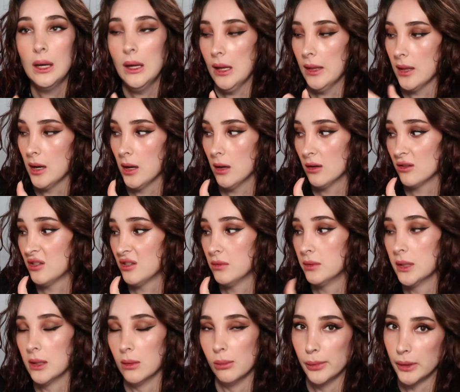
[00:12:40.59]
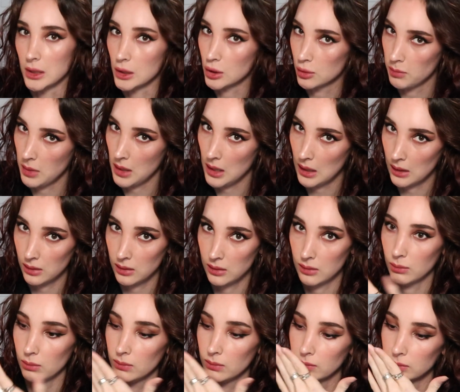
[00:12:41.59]
and then I also did a bleach bath
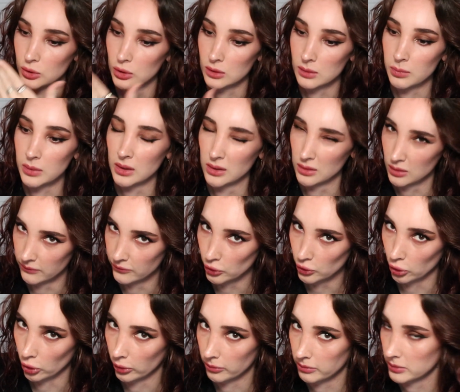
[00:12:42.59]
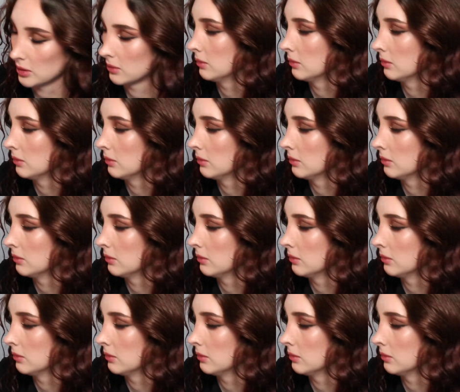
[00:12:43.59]
just because of germs.